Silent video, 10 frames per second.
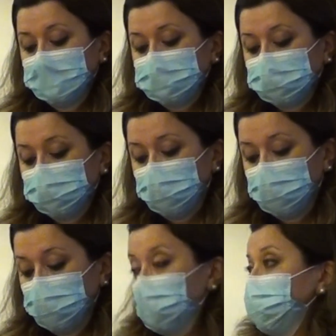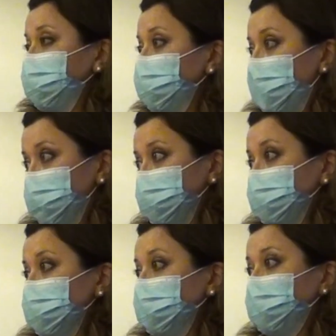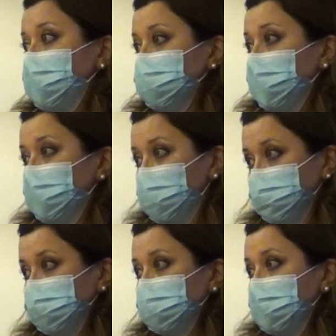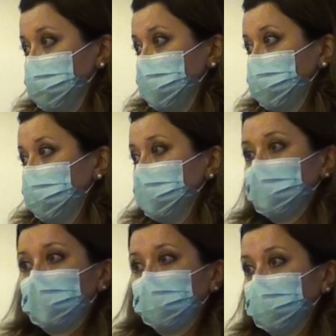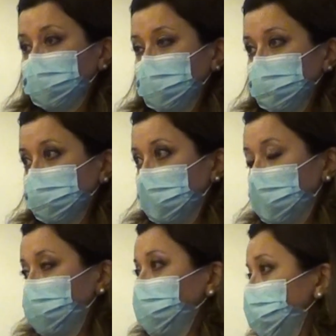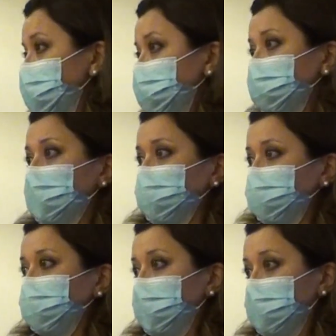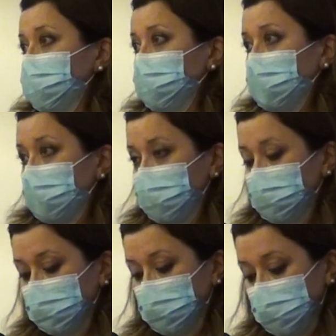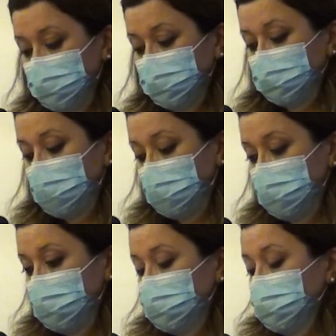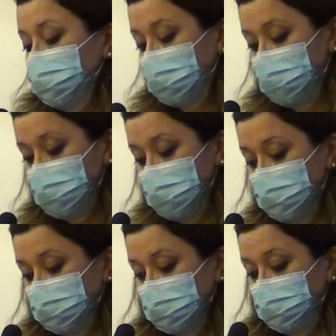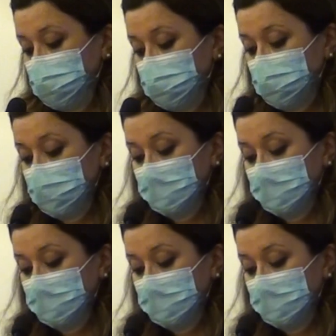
So we will have 2 offices, a very small office in Kathmandu with about 15 staff. You met most of them. We've managed to hire at least the Kathmandu team here.